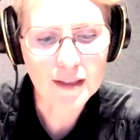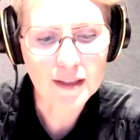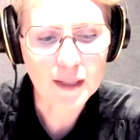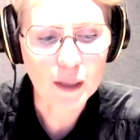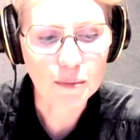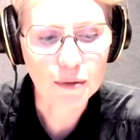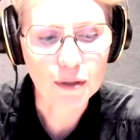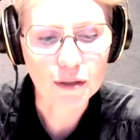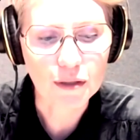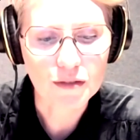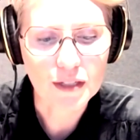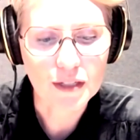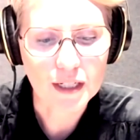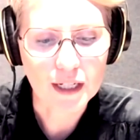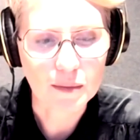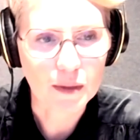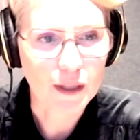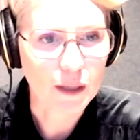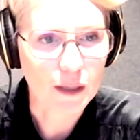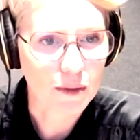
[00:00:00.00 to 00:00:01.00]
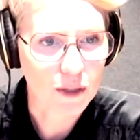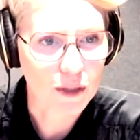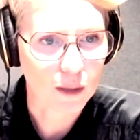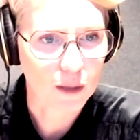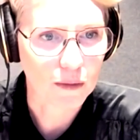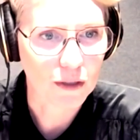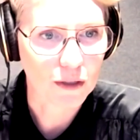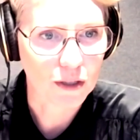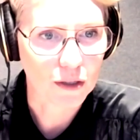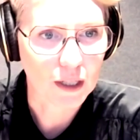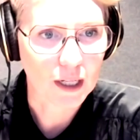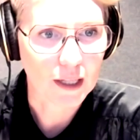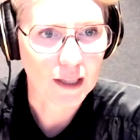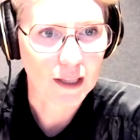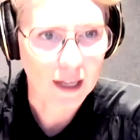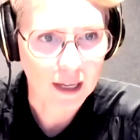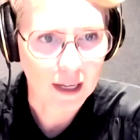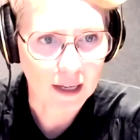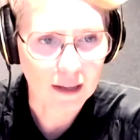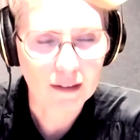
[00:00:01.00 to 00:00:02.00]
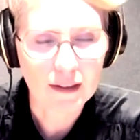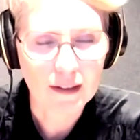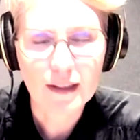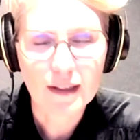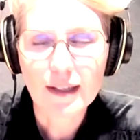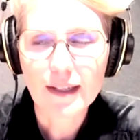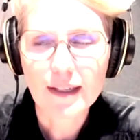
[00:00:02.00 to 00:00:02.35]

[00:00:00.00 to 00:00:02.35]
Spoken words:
think that proved to him that there was an opportunity there.